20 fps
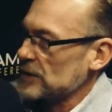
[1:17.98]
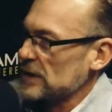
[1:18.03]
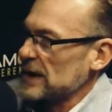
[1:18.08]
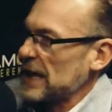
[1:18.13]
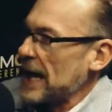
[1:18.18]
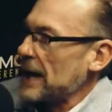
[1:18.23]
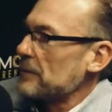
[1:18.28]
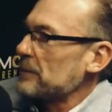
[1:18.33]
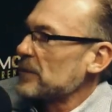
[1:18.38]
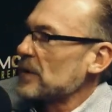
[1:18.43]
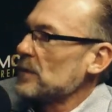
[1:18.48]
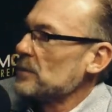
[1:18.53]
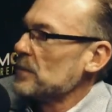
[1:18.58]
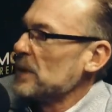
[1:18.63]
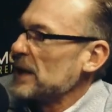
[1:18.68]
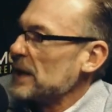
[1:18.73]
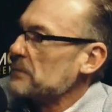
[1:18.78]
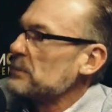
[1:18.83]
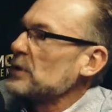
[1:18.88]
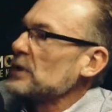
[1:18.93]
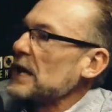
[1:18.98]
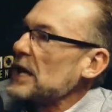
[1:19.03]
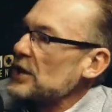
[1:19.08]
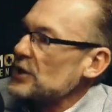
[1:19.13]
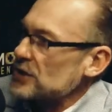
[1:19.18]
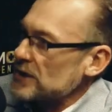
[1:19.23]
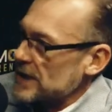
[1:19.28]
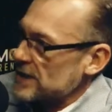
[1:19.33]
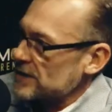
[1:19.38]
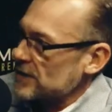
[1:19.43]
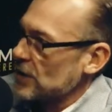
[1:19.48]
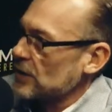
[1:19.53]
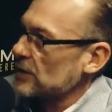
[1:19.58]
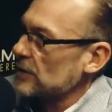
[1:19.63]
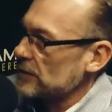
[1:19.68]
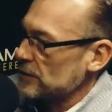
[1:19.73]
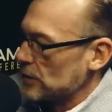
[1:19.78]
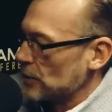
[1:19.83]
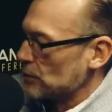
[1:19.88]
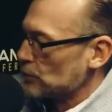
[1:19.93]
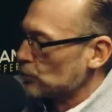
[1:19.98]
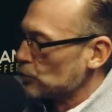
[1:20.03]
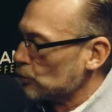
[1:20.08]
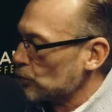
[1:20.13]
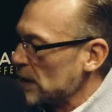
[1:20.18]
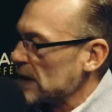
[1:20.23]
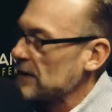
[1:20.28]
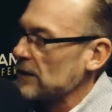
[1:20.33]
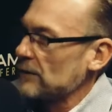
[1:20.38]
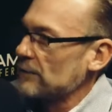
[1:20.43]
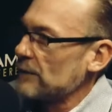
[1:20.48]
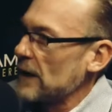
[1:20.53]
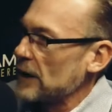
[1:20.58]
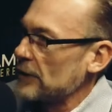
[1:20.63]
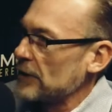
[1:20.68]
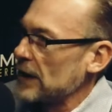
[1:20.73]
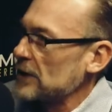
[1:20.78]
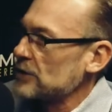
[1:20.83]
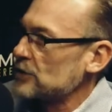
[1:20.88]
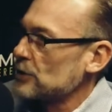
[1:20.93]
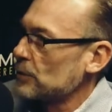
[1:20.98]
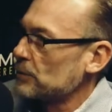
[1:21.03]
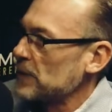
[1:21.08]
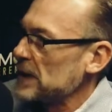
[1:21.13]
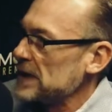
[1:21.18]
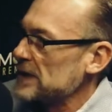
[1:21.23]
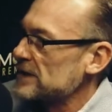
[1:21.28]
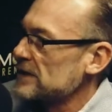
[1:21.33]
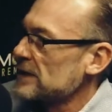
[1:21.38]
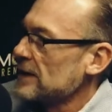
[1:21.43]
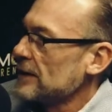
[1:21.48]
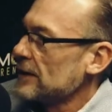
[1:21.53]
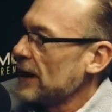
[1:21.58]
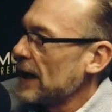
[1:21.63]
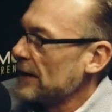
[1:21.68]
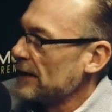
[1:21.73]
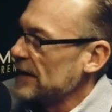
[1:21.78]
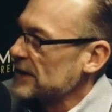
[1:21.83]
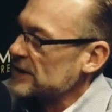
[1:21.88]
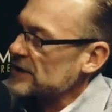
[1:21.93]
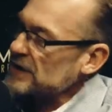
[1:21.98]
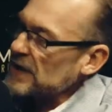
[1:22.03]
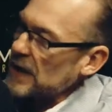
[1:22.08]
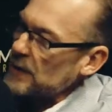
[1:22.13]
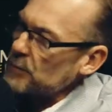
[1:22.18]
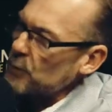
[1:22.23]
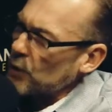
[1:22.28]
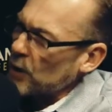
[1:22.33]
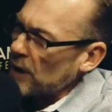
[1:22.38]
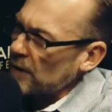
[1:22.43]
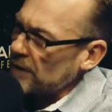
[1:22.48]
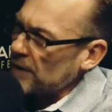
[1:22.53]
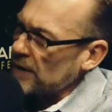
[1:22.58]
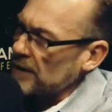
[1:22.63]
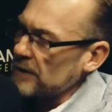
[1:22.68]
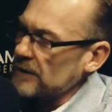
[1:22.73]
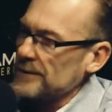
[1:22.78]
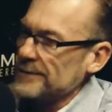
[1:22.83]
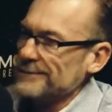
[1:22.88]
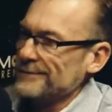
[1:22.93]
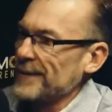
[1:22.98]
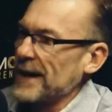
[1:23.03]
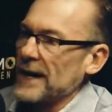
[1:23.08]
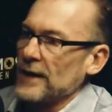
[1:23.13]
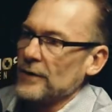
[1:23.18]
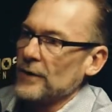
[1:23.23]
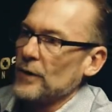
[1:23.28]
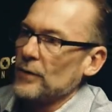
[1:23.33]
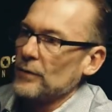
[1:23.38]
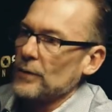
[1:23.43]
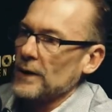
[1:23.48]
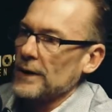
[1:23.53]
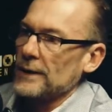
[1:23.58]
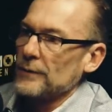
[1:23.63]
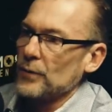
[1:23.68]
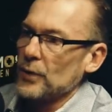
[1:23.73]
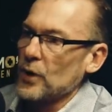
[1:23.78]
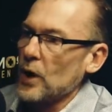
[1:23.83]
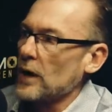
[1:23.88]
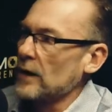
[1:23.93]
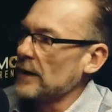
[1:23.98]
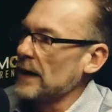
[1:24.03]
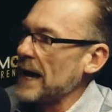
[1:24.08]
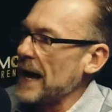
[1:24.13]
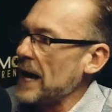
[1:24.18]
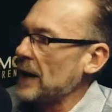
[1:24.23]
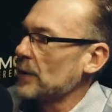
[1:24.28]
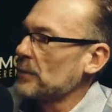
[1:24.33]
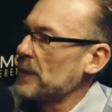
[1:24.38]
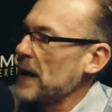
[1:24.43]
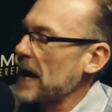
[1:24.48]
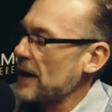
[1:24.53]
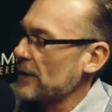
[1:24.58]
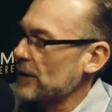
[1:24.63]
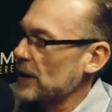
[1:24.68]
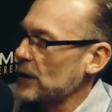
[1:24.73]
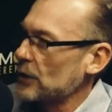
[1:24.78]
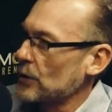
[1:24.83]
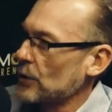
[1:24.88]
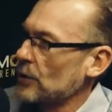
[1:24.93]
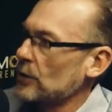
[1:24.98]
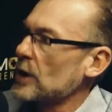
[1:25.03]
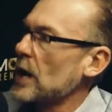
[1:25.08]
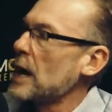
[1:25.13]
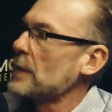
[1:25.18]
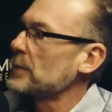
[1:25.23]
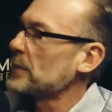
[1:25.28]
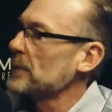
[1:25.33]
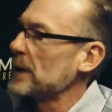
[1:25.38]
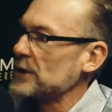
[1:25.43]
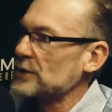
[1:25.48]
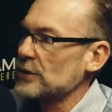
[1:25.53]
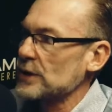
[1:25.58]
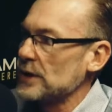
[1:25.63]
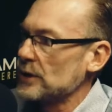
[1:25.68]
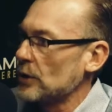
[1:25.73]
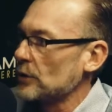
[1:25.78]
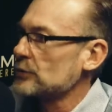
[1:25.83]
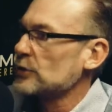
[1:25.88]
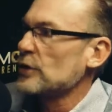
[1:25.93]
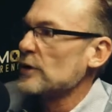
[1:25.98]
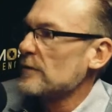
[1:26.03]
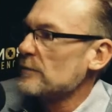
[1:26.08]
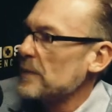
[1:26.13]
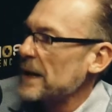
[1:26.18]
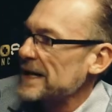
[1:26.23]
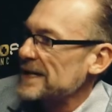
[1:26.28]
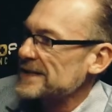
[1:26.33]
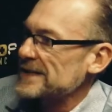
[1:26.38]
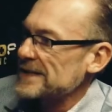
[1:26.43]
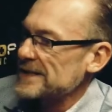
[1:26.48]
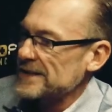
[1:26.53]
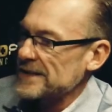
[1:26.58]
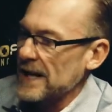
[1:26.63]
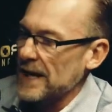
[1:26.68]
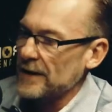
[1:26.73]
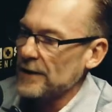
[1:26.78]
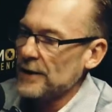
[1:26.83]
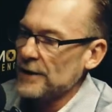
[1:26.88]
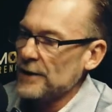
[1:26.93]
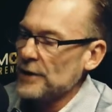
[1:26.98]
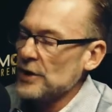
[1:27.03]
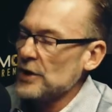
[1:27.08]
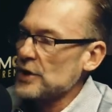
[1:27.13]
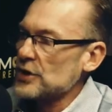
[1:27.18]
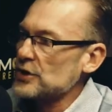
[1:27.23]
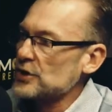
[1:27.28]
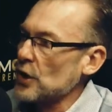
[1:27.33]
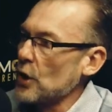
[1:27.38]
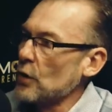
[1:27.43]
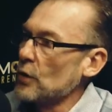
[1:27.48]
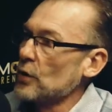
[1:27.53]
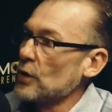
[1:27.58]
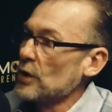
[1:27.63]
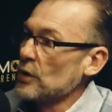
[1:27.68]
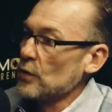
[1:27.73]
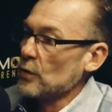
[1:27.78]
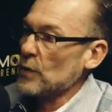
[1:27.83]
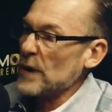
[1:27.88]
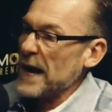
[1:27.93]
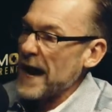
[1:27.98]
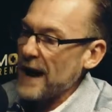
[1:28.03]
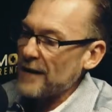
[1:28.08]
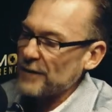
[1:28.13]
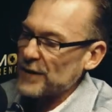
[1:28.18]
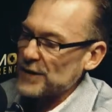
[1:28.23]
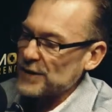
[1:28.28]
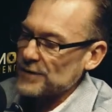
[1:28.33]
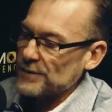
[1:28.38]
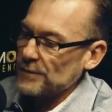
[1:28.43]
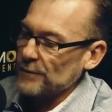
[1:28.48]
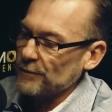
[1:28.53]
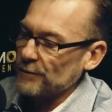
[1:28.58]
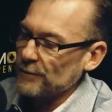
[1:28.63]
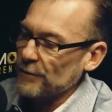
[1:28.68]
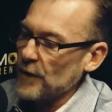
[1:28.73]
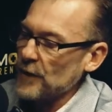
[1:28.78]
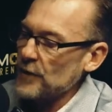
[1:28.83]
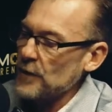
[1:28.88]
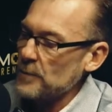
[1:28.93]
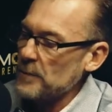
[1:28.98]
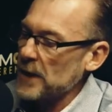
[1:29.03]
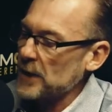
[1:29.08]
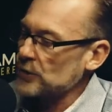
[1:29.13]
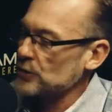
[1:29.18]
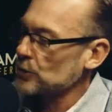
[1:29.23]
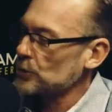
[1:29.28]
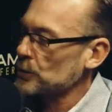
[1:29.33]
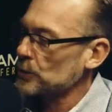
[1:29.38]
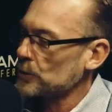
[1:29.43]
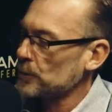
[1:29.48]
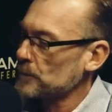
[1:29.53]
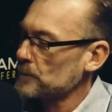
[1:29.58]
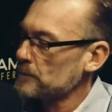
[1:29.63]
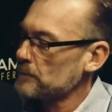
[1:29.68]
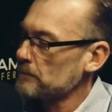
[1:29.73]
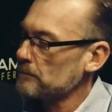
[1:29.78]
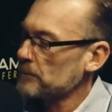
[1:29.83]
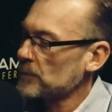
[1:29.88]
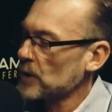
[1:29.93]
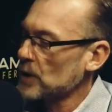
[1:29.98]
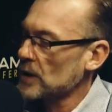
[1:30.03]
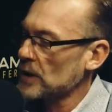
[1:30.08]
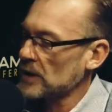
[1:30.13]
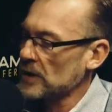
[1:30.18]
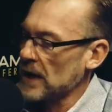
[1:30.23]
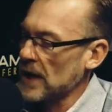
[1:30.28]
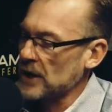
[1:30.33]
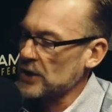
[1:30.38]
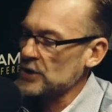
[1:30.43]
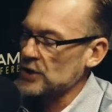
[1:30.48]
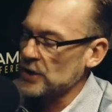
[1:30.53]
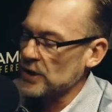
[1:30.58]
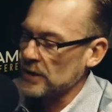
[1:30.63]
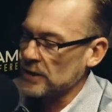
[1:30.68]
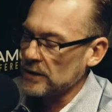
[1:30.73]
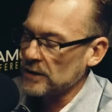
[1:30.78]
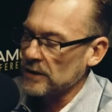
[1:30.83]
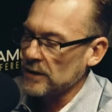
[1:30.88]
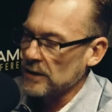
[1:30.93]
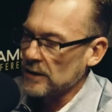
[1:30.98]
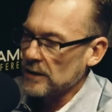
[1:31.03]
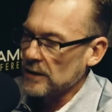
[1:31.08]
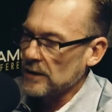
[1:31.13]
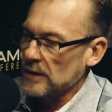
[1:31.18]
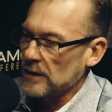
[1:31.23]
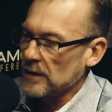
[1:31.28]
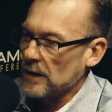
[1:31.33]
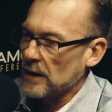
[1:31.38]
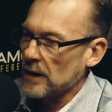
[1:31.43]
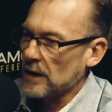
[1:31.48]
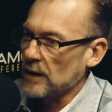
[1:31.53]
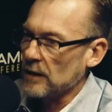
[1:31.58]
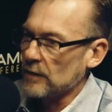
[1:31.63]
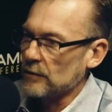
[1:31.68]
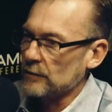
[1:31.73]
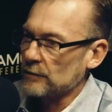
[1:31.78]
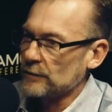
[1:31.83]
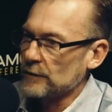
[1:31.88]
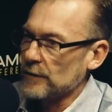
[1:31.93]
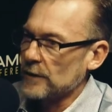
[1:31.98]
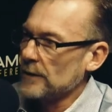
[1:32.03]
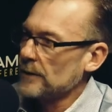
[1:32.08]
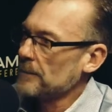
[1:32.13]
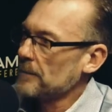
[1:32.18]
kept the manipulation as the the really foundational piece, and then stayed more on the I don't know uh, we'll call it allopathic or complementary and alternative medicine side. So we have this fundamental connection of